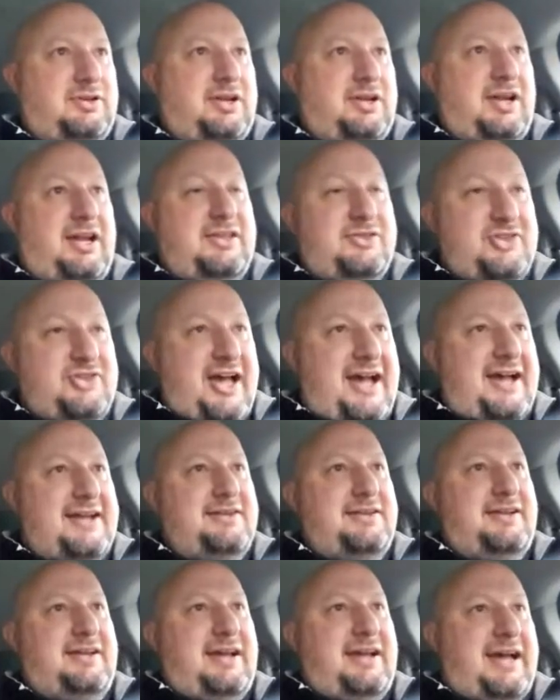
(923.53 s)
And that
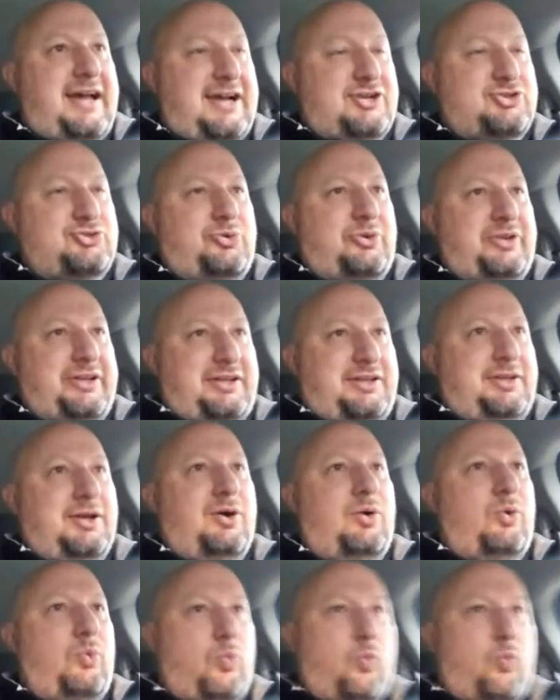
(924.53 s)
actually
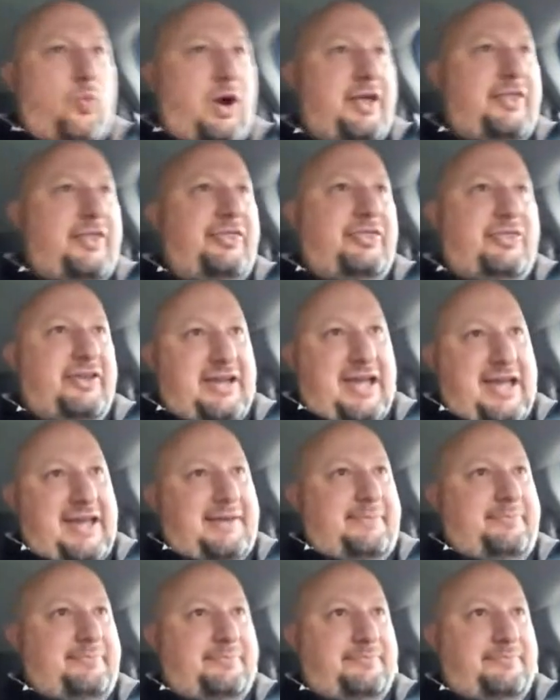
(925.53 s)
won the game.